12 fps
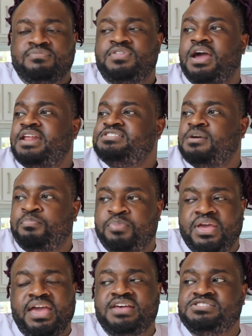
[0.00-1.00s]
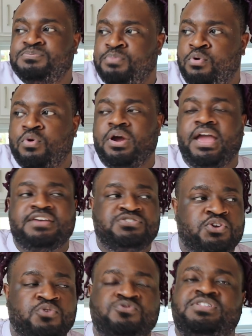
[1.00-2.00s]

That is a piss-poor excuse.